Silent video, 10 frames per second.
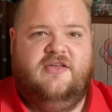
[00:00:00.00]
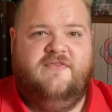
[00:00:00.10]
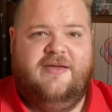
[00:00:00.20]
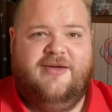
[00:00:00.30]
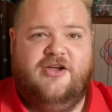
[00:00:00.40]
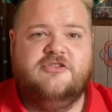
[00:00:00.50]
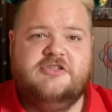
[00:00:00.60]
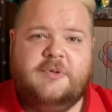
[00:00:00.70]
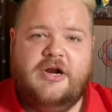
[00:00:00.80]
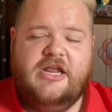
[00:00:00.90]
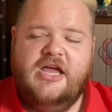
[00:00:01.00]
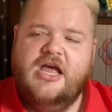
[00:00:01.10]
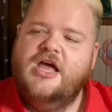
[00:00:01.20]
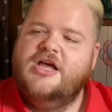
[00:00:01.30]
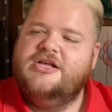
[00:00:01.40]
Very Merry Christmas party,
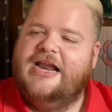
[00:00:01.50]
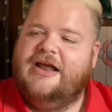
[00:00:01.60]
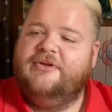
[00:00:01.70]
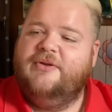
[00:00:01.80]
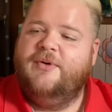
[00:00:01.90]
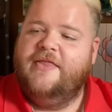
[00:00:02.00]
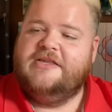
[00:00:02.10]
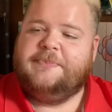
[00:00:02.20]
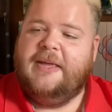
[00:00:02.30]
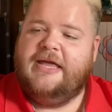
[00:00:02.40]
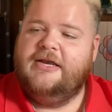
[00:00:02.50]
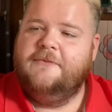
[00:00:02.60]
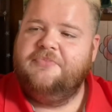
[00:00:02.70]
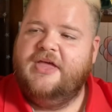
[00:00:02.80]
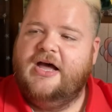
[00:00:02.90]
and I really wanted this pen.
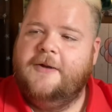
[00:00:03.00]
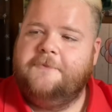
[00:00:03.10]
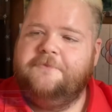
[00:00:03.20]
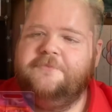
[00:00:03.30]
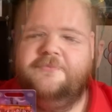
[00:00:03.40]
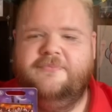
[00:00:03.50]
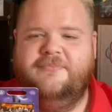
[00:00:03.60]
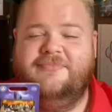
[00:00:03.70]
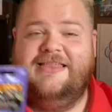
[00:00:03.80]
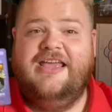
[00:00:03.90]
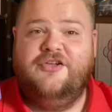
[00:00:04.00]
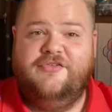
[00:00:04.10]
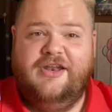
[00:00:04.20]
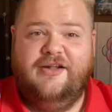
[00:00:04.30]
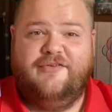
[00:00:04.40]
Um, thank you,
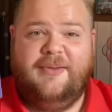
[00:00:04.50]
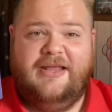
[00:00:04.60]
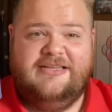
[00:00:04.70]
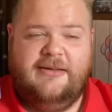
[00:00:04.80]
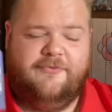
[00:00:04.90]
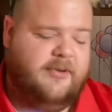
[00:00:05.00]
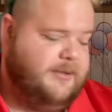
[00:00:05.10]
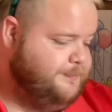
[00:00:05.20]
Zanita, for picking this up for me.